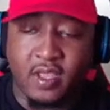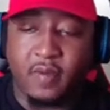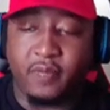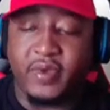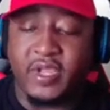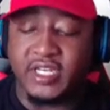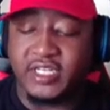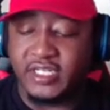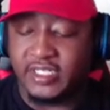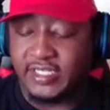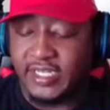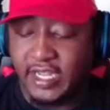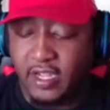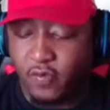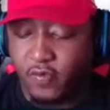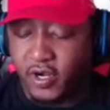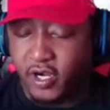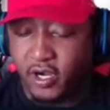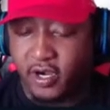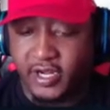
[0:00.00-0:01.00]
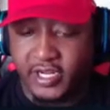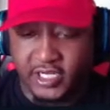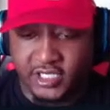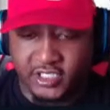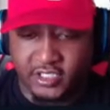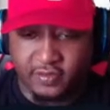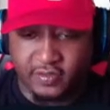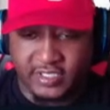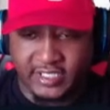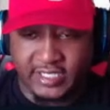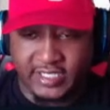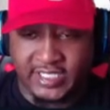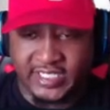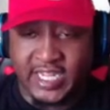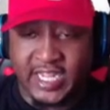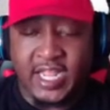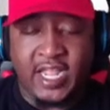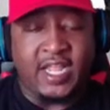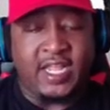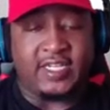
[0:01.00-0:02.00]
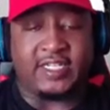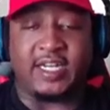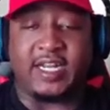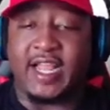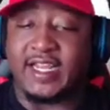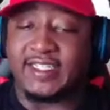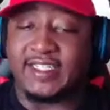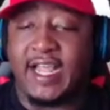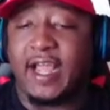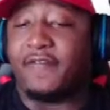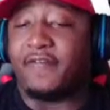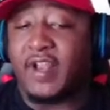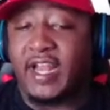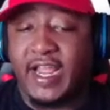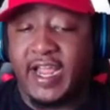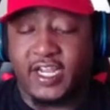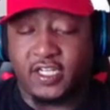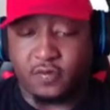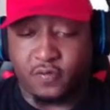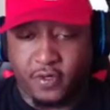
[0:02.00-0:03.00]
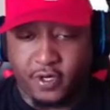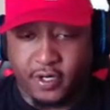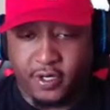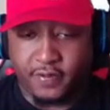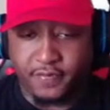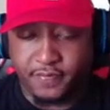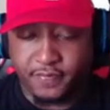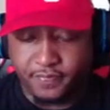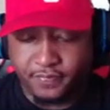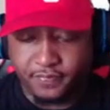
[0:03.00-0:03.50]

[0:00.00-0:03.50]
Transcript: Peaches said one of her issues is she likes to have the last word,